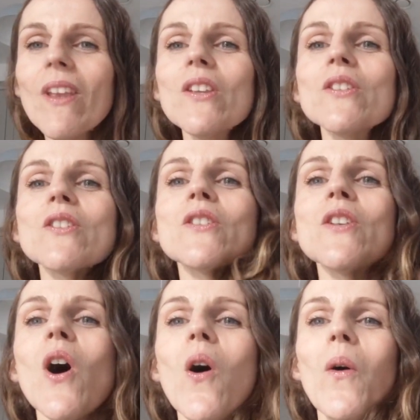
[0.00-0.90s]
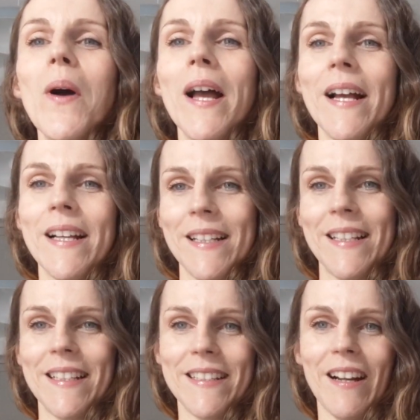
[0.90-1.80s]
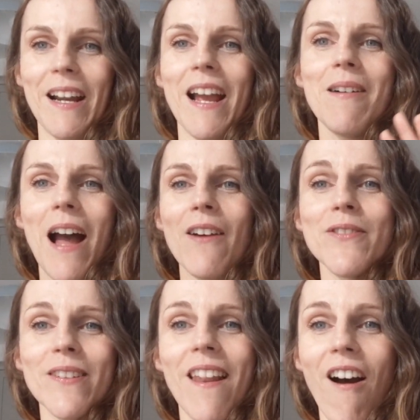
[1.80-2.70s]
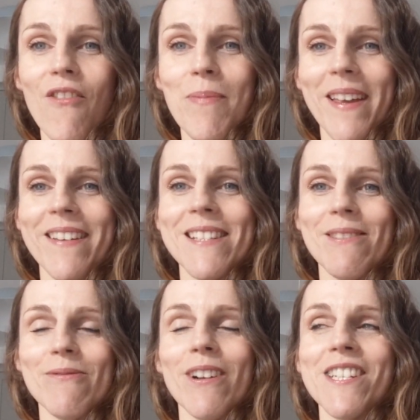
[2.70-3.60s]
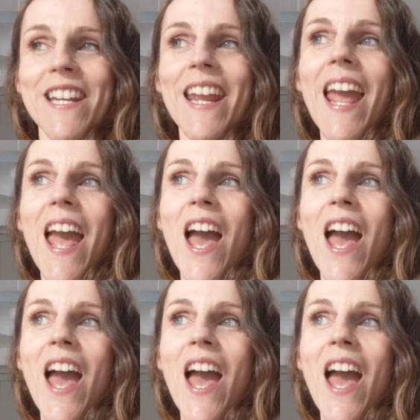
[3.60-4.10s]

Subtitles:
So sorry, I have to laugh because I was watching